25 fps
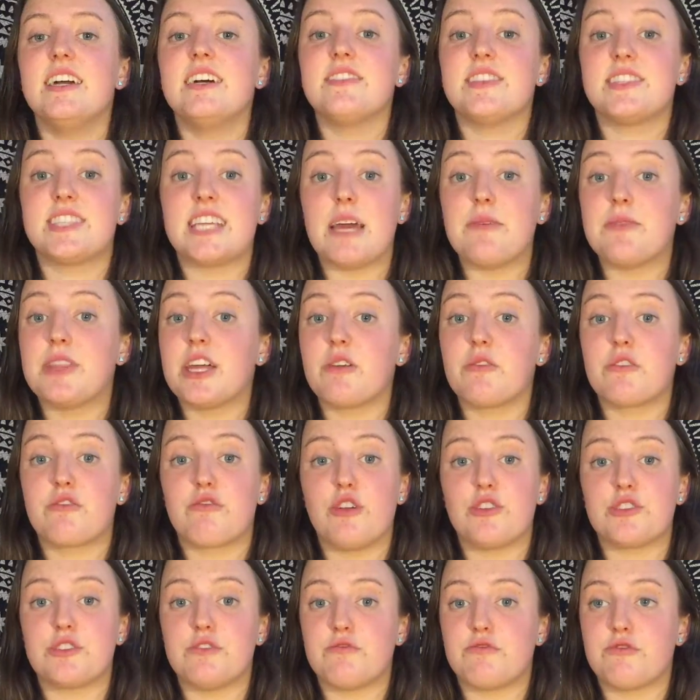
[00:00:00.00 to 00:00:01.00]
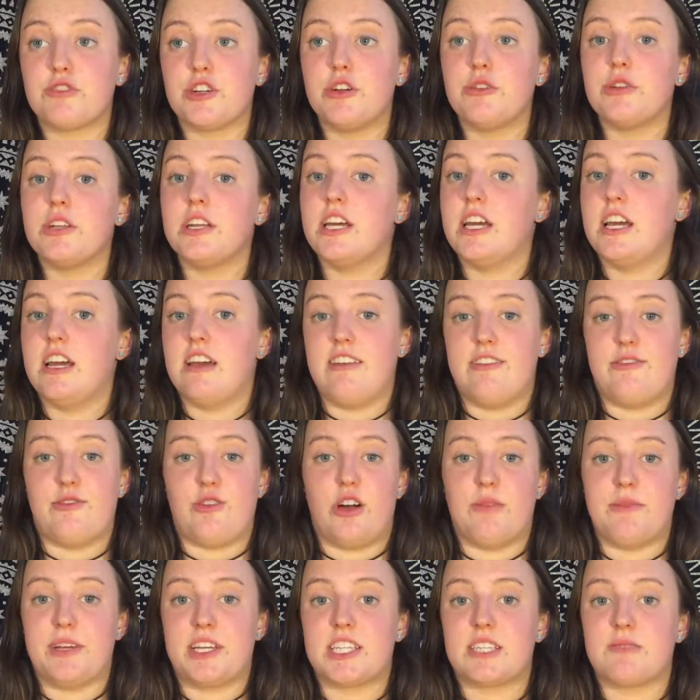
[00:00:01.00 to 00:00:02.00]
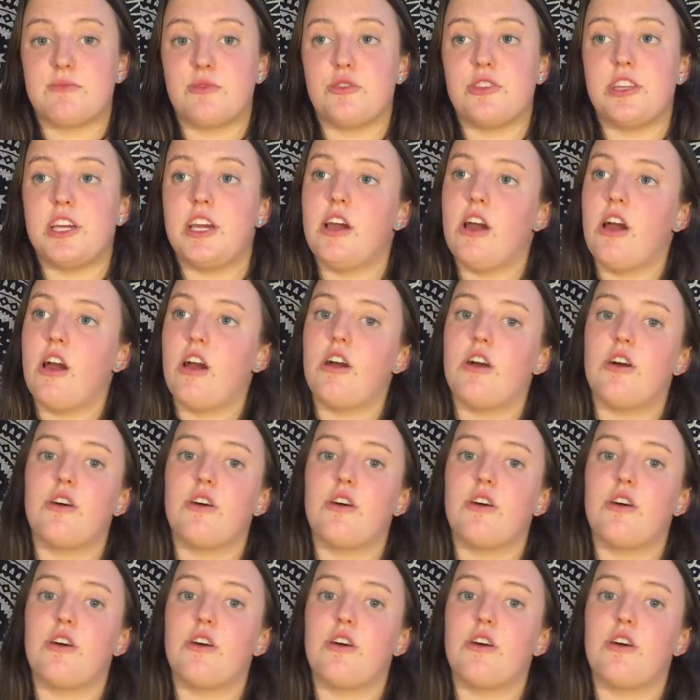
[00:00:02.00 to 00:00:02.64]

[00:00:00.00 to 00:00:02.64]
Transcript: Same thing with frozen fruit. If you want to make a smoothie,